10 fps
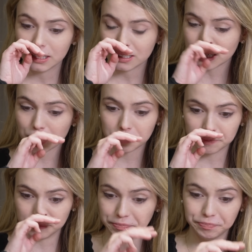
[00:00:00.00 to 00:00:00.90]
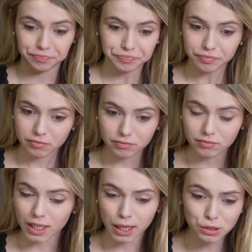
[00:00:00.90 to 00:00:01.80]
So I
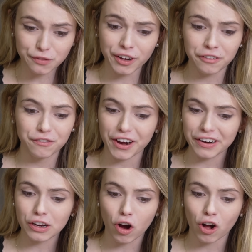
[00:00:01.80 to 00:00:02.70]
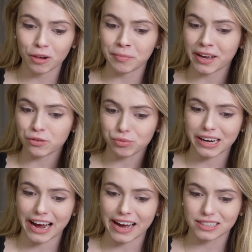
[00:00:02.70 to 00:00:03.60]
was feeling very calm and
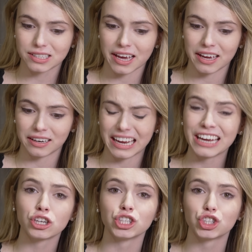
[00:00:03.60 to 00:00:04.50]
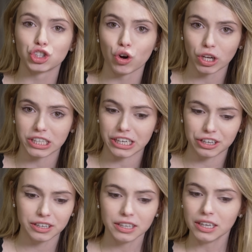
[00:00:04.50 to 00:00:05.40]
relaxed and in control
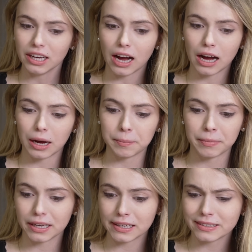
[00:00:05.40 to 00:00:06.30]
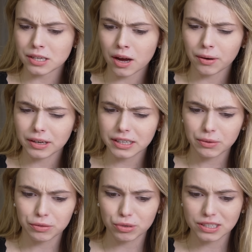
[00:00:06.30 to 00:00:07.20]
here. And so he
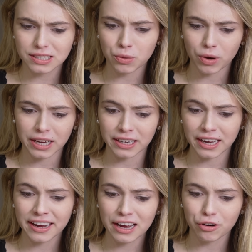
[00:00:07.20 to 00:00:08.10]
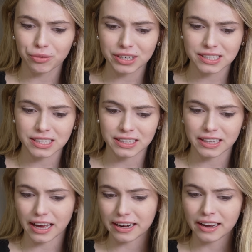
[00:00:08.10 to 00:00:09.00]
went rook c1, and I had already seen
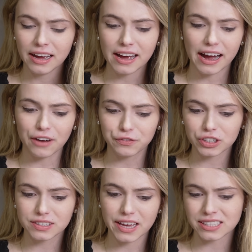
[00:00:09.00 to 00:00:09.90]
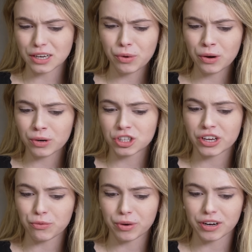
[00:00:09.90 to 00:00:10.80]
that after takes, I really wanted to
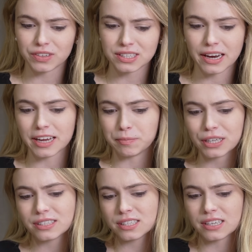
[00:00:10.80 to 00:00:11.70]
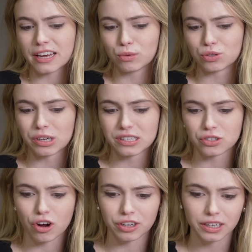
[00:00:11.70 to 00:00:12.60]
get rid of this knight because this knight was really
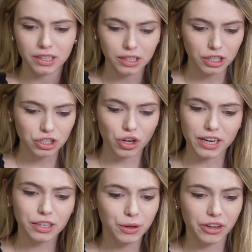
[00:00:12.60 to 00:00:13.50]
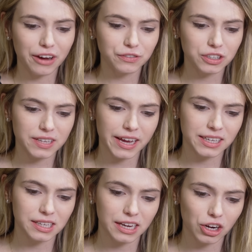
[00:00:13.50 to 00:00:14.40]
strong. So I knew that after
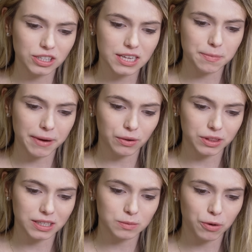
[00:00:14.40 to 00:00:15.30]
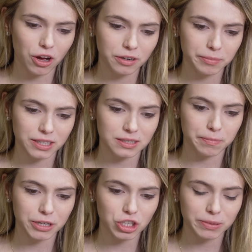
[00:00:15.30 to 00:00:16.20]
takes, he cannot take back with this pawn because the
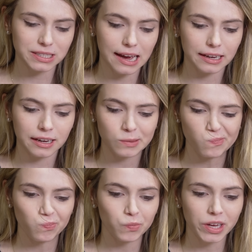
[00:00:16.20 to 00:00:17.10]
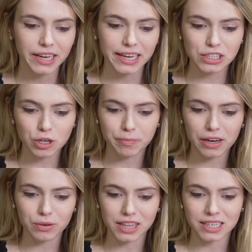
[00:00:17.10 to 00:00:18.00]
bishop is hanging. He took
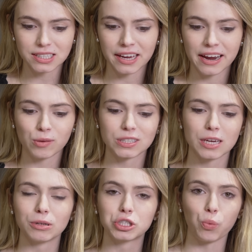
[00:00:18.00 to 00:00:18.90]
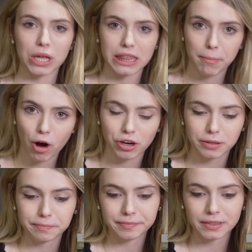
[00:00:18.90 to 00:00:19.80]
back with this, and I was able to win the pawn.
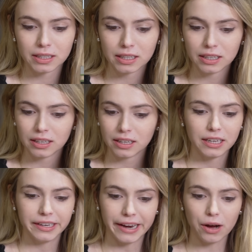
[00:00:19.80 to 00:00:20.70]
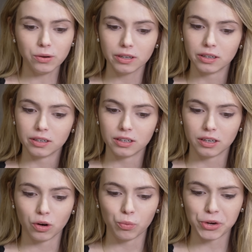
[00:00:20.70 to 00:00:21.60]
Now,
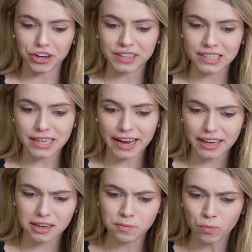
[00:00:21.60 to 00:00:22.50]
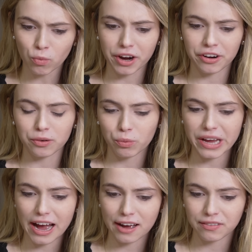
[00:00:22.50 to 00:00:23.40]
we are in this endgame where we
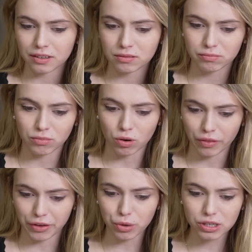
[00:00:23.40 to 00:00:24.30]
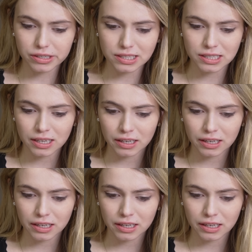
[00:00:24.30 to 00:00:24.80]
have the rooks.